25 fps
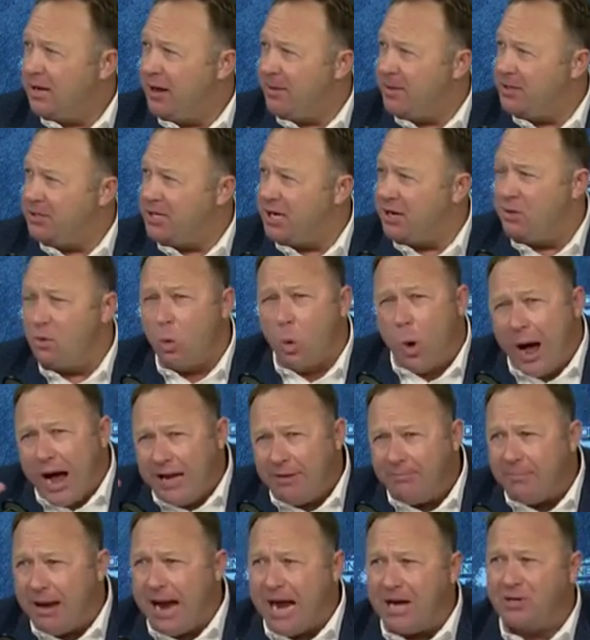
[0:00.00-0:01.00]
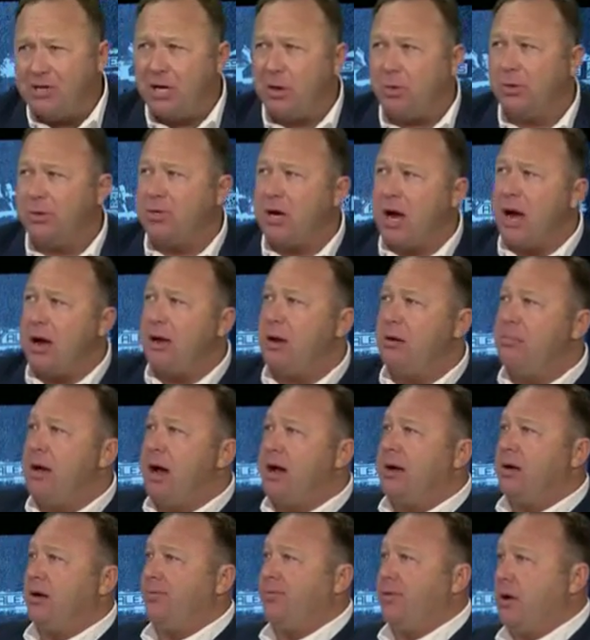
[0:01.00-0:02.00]
And this hidden white magic we're talking
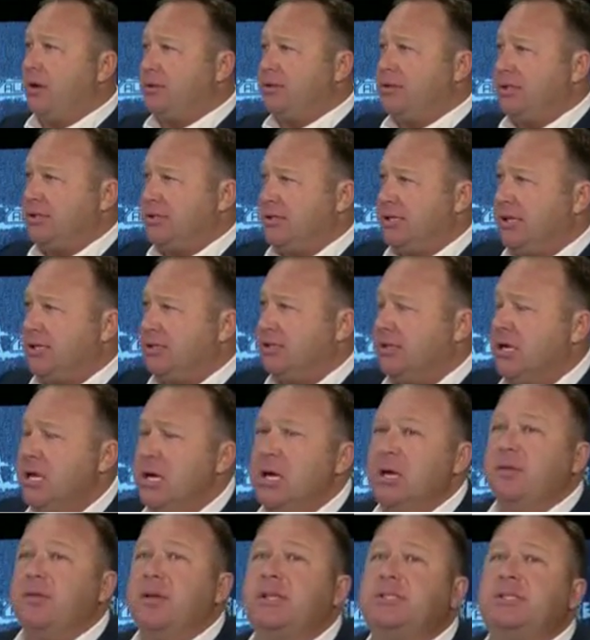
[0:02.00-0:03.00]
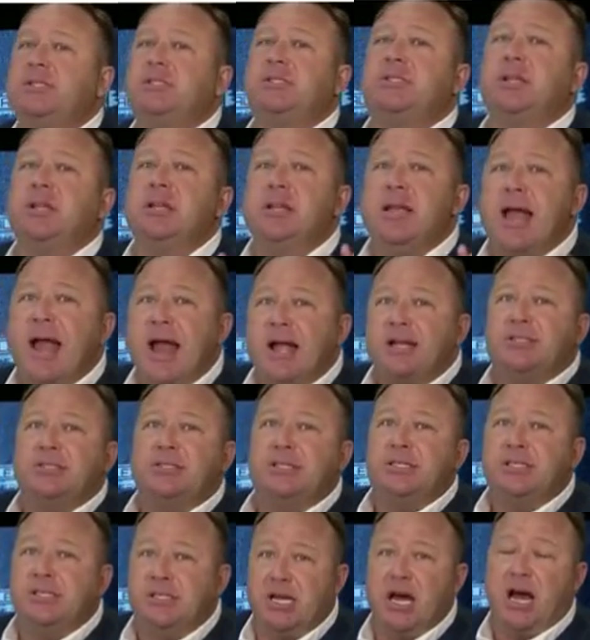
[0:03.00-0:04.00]
about here, folks. This is the
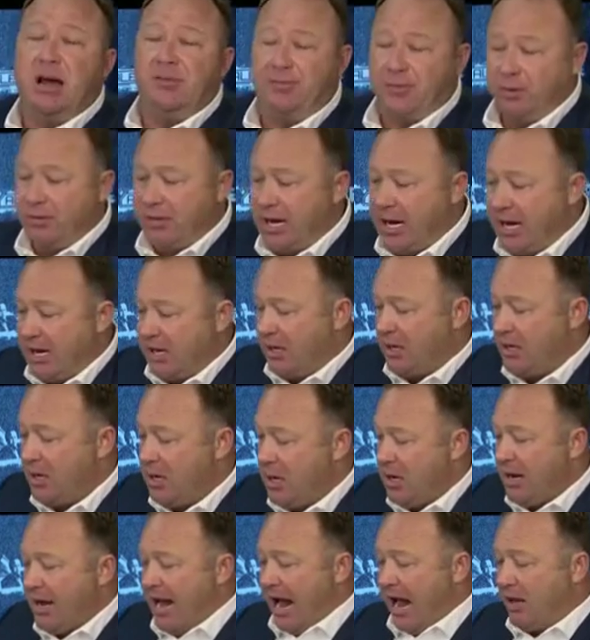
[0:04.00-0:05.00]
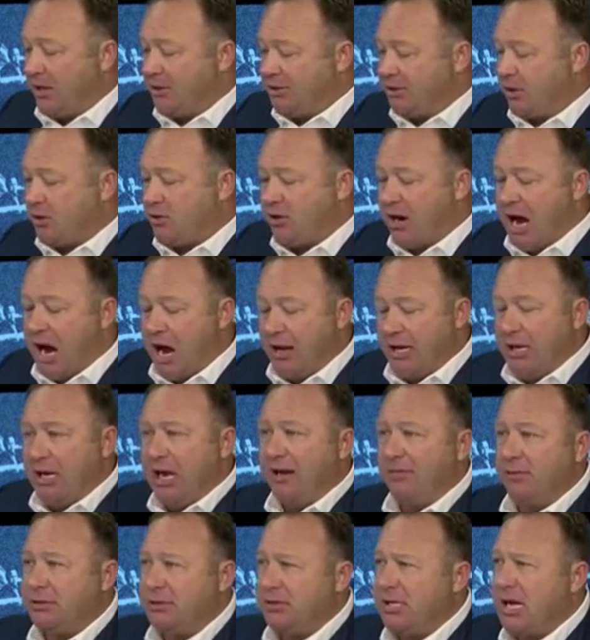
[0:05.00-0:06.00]
nasty stuff, okay? Aleister Crowley
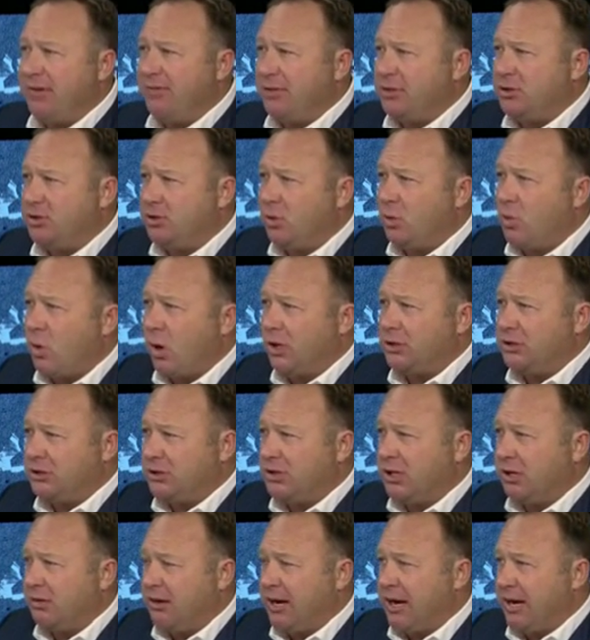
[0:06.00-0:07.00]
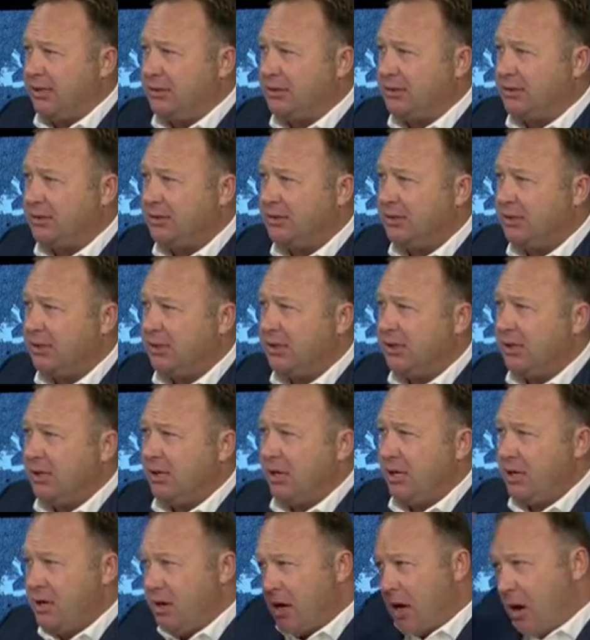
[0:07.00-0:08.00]
level stuff is the worst there is.
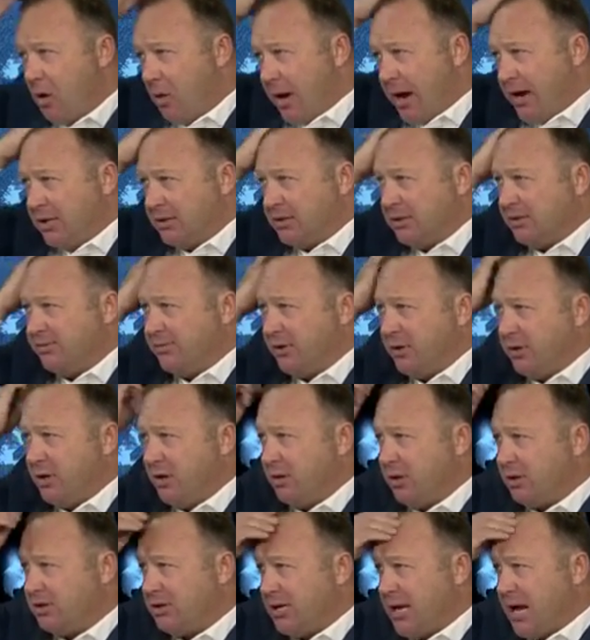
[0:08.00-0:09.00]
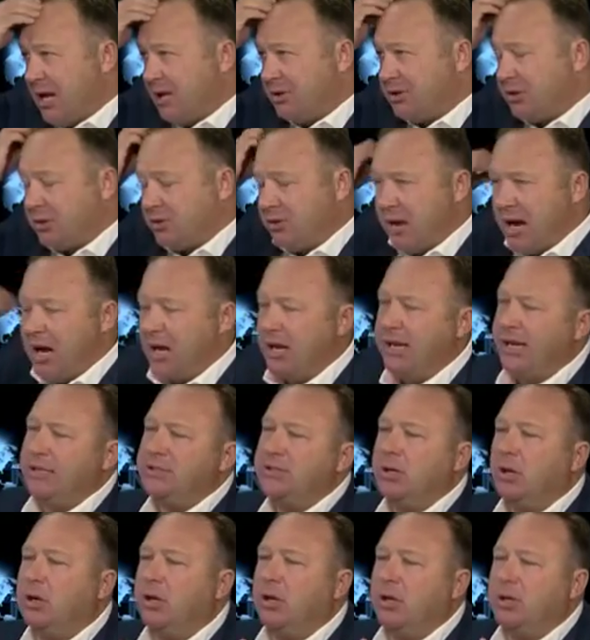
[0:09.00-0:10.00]
You go, wait, is it voodoo or is it Aleister Crowley?
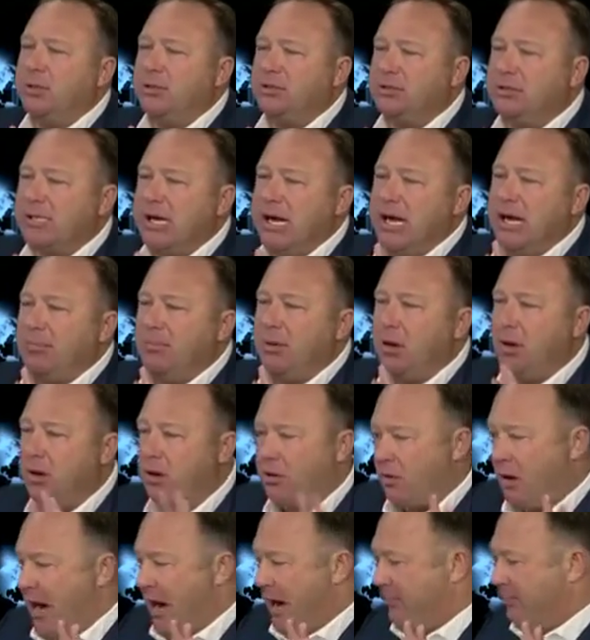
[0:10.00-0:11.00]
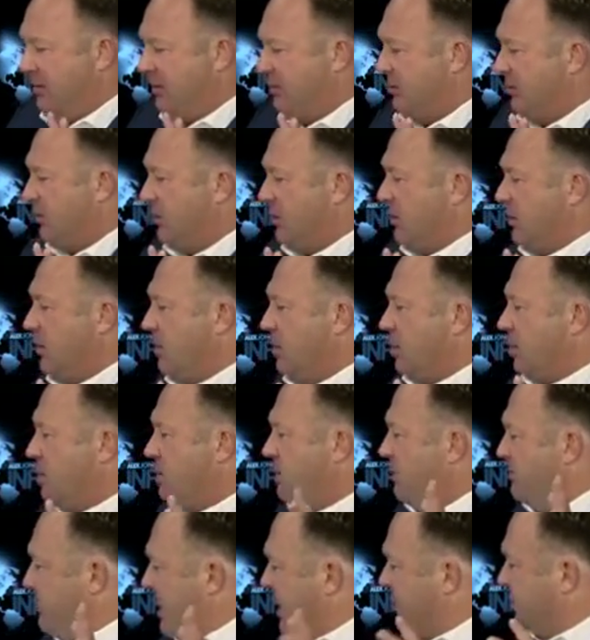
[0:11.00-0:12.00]
It's all the same crap.
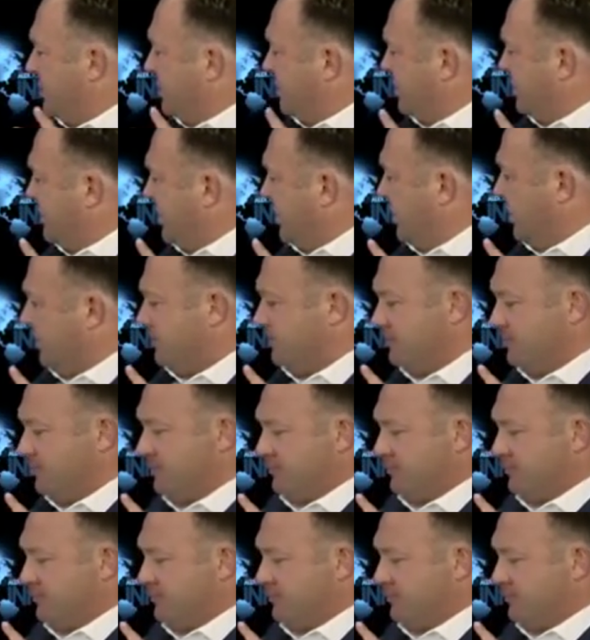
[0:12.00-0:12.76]
It's a mix of the two.